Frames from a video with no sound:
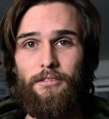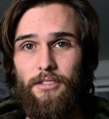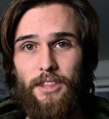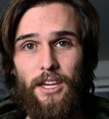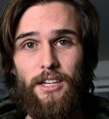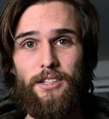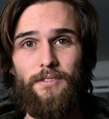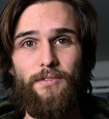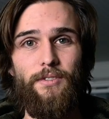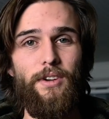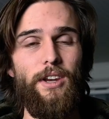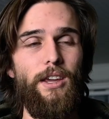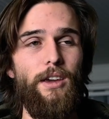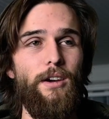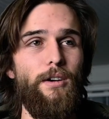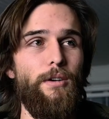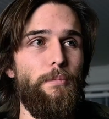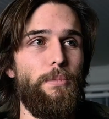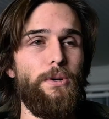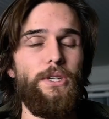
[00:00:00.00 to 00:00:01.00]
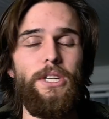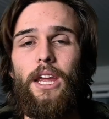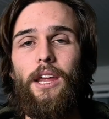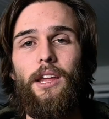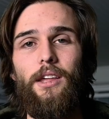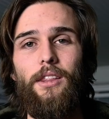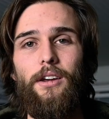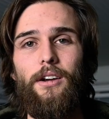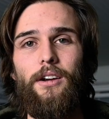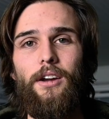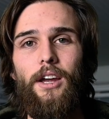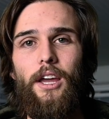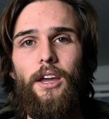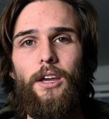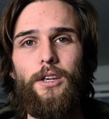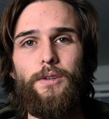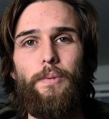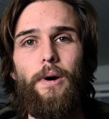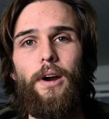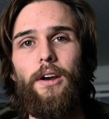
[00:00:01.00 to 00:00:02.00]
This video in particular
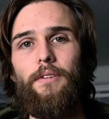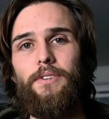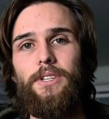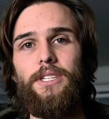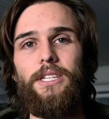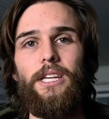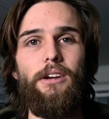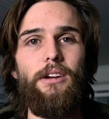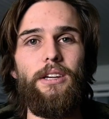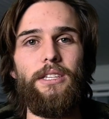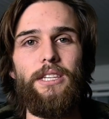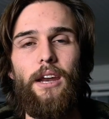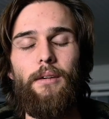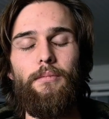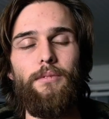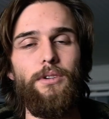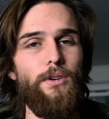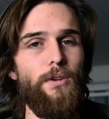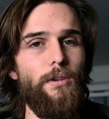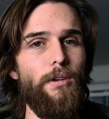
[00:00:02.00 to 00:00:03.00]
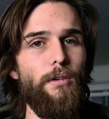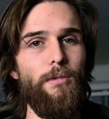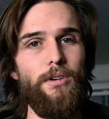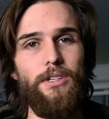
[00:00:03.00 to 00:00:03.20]
is part of a series that I'm doing,